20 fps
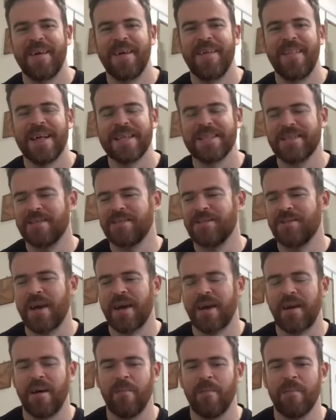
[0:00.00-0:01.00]
that's a track
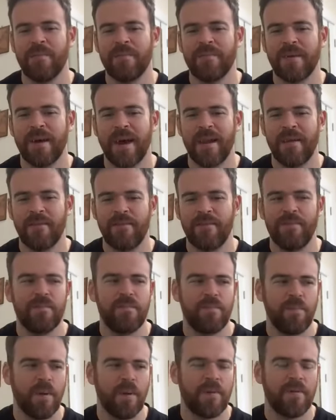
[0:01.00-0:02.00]
kind of
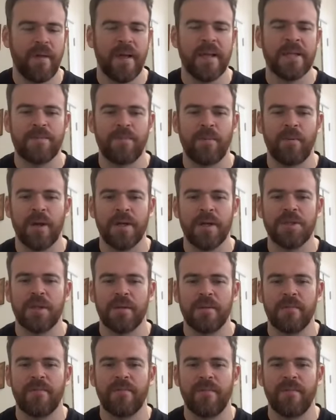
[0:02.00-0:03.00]
with
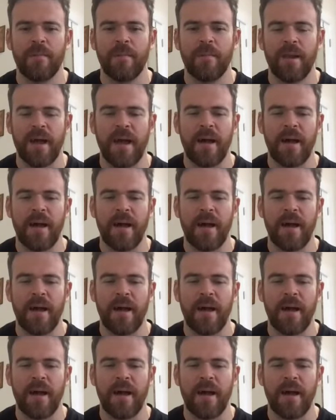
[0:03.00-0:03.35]
inspiration from